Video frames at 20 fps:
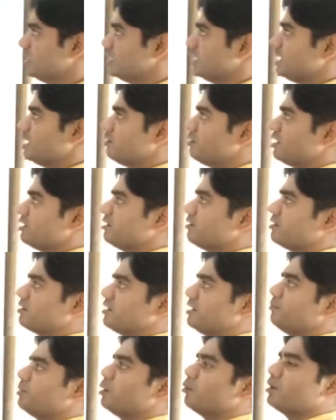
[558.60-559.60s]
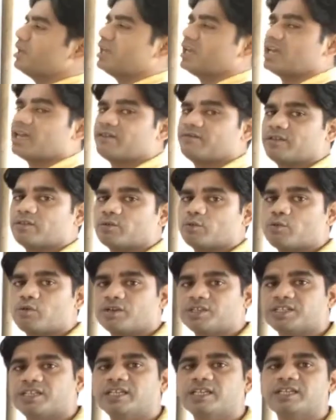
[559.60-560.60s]
Now another example we have is
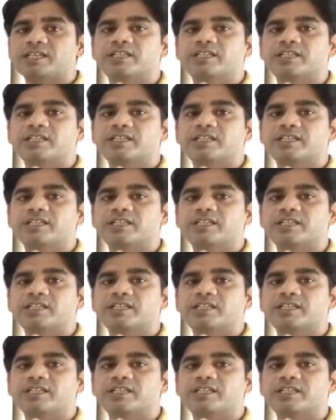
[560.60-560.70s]
what?